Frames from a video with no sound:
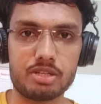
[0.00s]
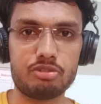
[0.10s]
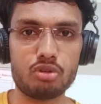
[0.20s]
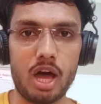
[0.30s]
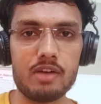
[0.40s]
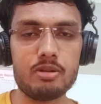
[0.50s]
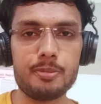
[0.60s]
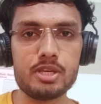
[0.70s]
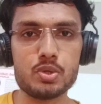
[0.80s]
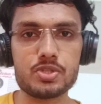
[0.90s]
So I will
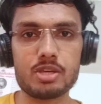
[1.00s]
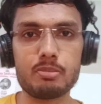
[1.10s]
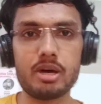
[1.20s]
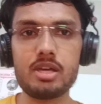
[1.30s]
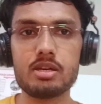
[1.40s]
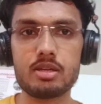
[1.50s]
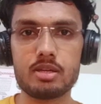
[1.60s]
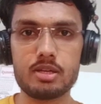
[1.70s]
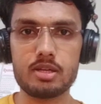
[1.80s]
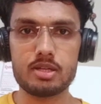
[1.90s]
be using my
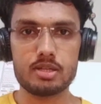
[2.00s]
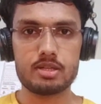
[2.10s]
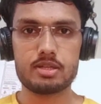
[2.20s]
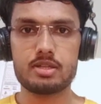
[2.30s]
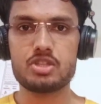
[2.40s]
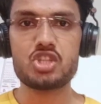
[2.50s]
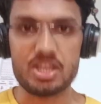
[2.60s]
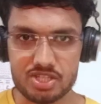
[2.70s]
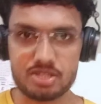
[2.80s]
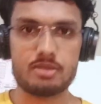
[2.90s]

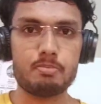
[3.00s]
chest,